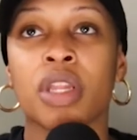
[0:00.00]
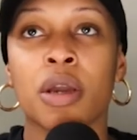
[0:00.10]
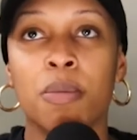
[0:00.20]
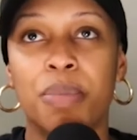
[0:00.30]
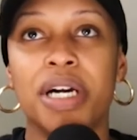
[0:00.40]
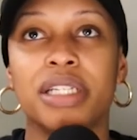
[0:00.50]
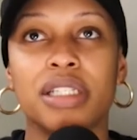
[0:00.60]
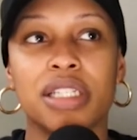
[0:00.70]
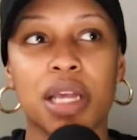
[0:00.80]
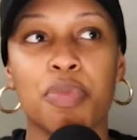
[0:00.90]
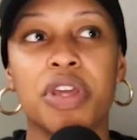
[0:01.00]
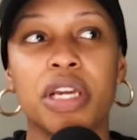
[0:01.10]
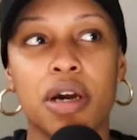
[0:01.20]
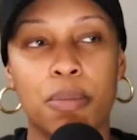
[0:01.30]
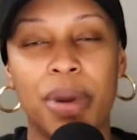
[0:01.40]
But something
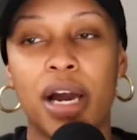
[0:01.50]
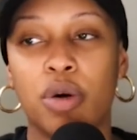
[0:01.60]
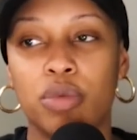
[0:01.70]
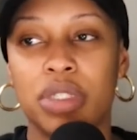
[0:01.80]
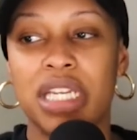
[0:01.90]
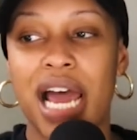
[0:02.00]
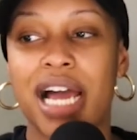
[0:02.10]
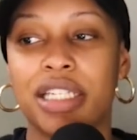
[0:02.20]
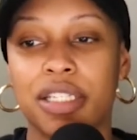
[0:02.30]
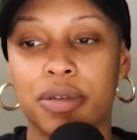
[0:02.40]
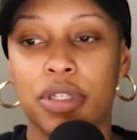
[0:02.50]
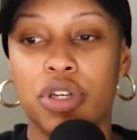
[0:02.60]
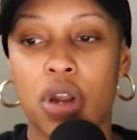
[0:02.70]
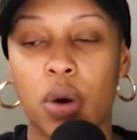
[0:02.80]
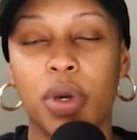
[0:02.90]
about not
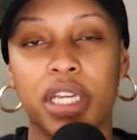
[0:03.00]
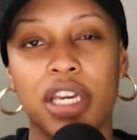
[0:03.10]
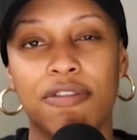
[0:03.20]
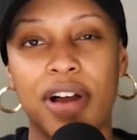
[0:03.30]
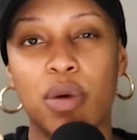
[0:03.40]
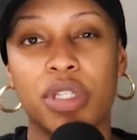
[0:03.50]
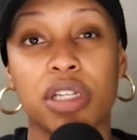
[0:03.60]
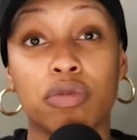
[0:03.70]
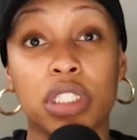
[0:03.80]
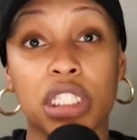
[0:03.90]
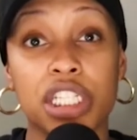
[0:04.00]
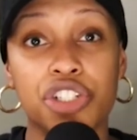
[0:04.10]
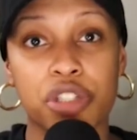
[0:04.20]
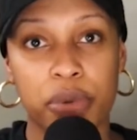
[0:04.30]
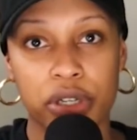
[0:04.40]
knowing if I was a religious
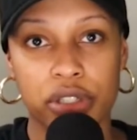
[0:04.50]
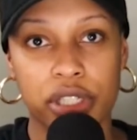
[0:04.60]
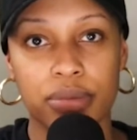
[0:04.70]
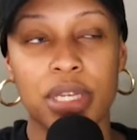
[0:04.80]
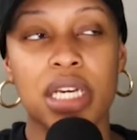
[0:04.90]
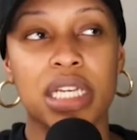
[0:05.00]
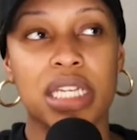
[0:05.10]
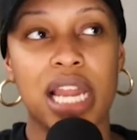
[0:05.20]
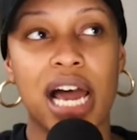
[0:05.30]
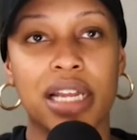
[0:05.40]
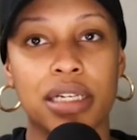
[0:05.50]
person, not